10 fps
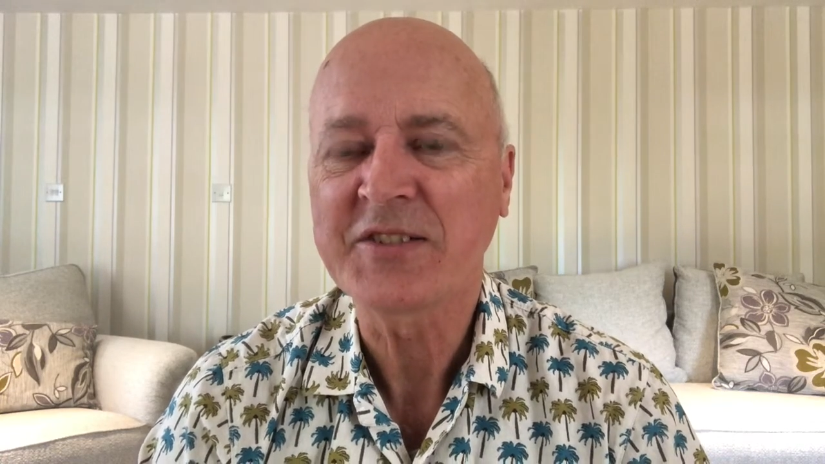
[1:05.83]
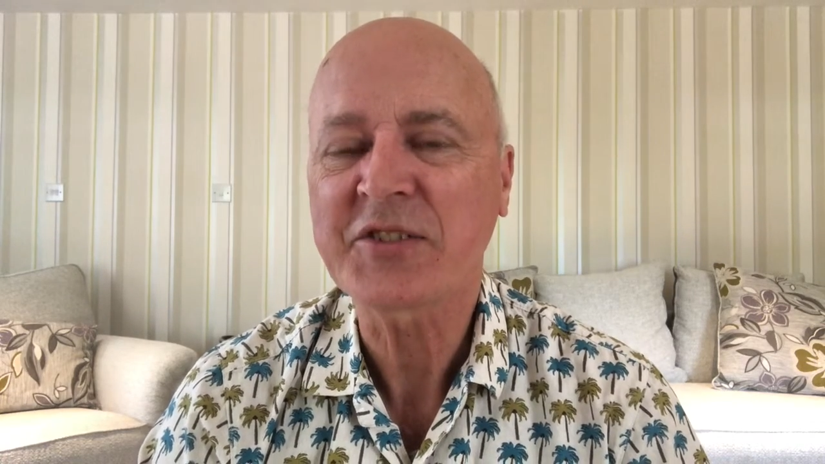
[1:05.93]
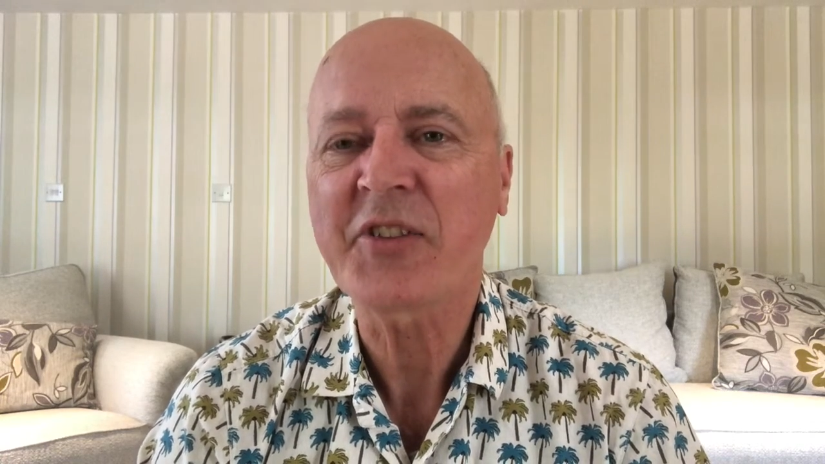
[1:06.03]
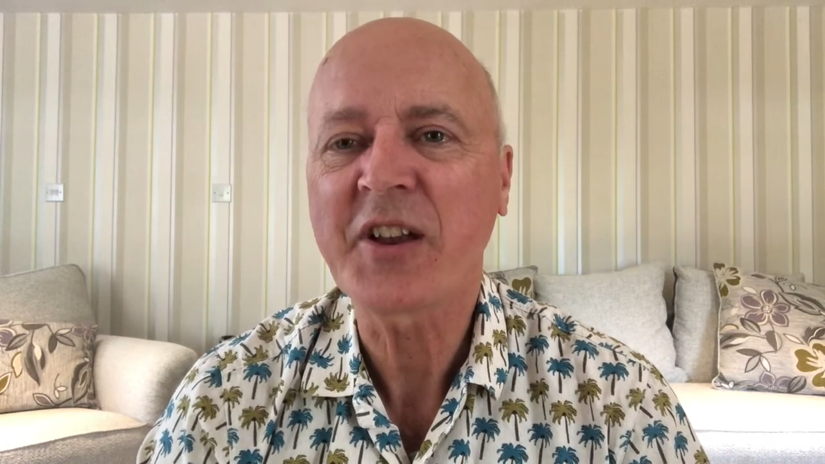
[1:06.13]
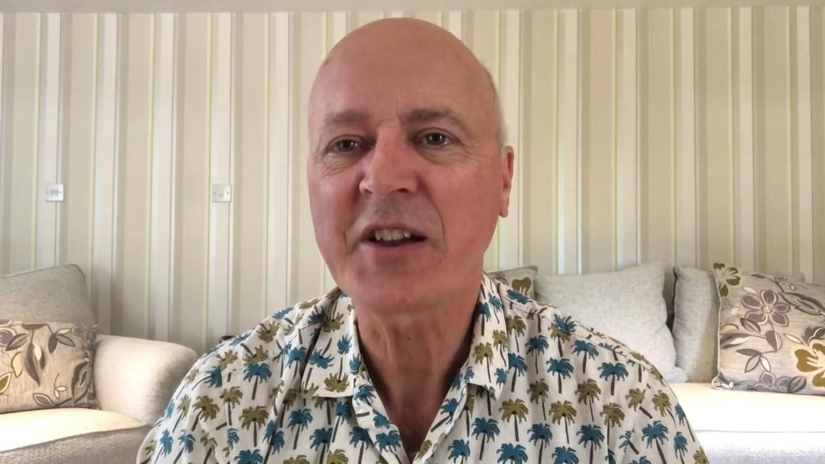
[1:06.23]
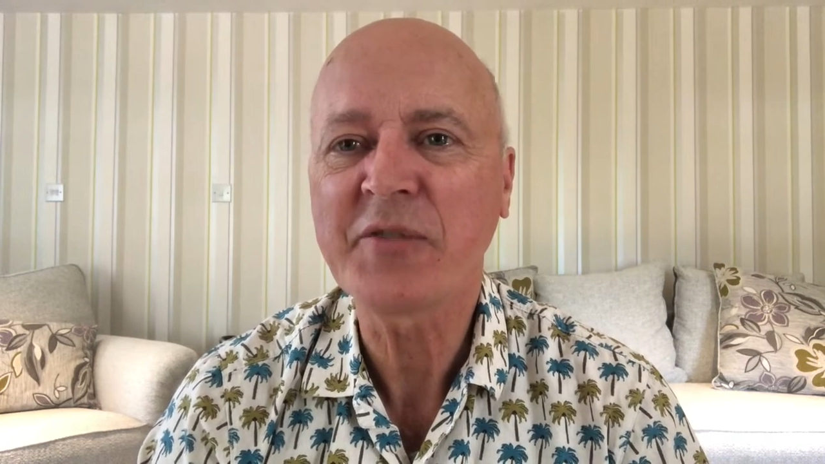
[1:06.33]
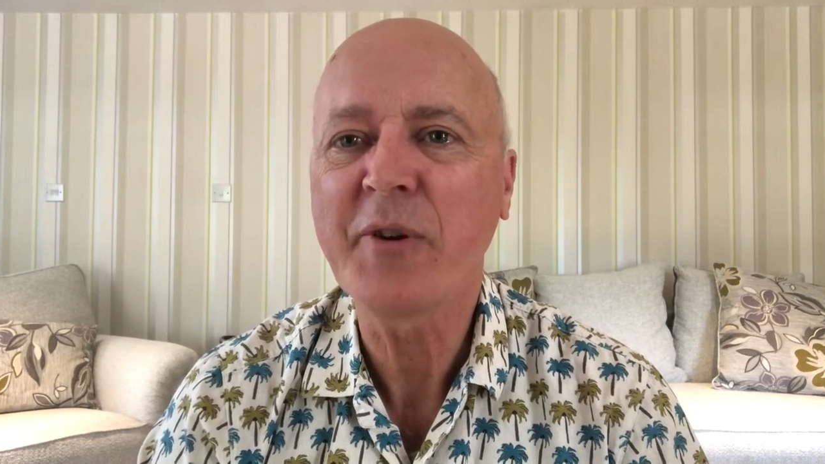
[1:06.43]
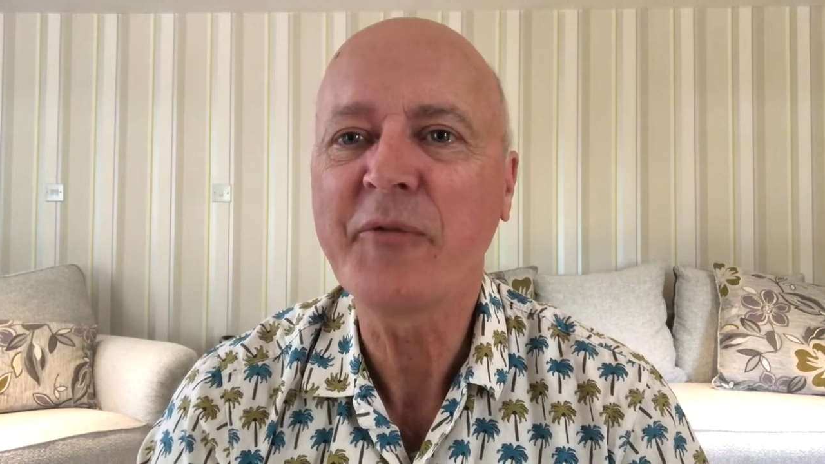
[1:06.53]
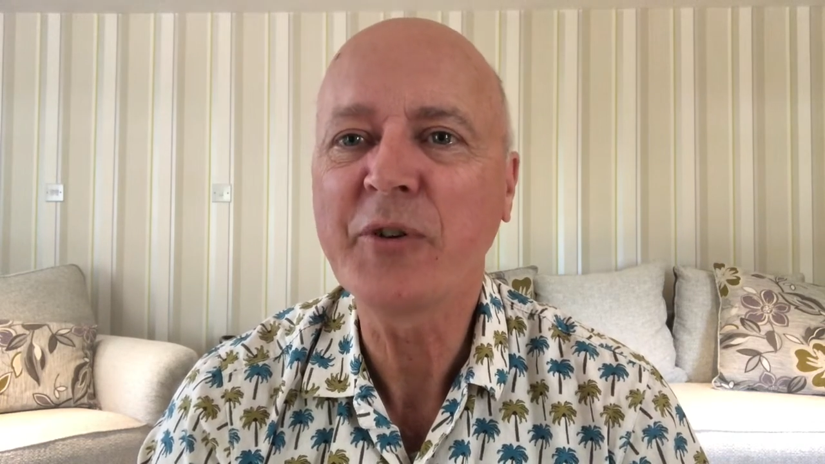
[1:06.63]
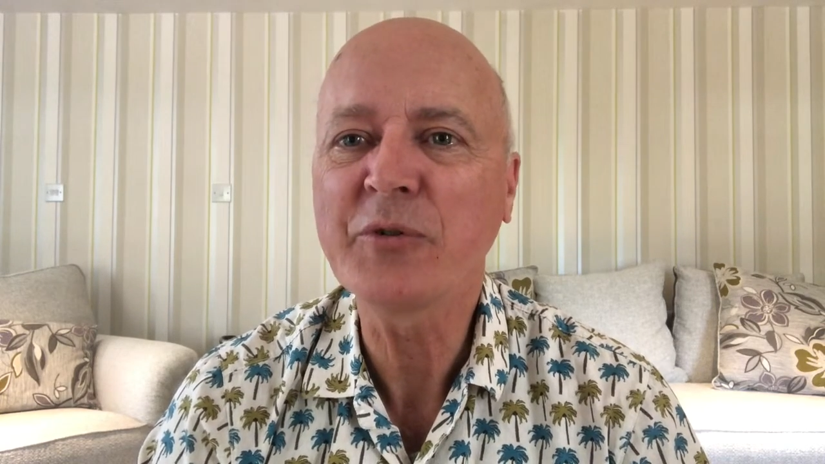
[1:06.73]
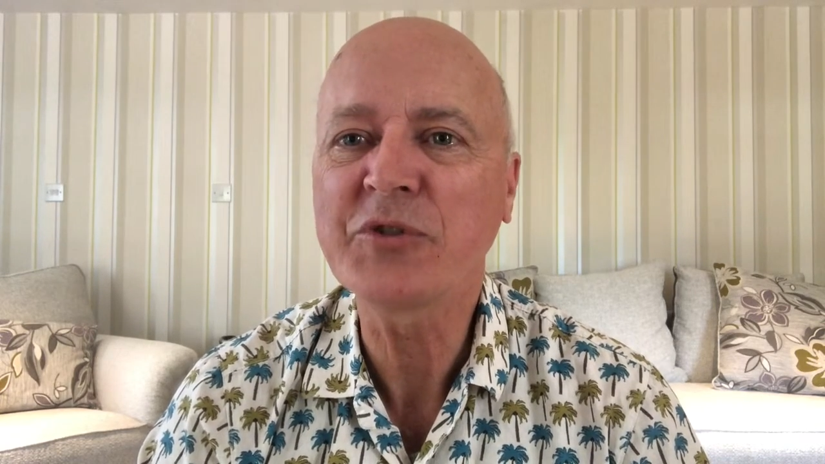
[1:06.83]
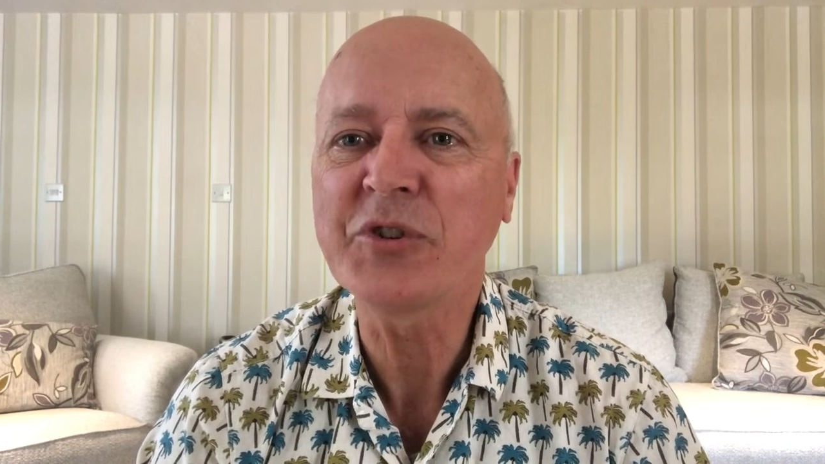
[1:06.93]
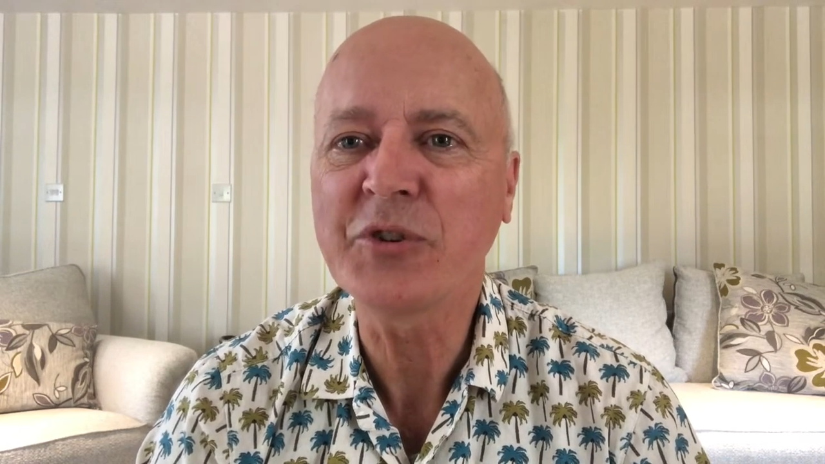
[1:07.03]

so that I can reveal to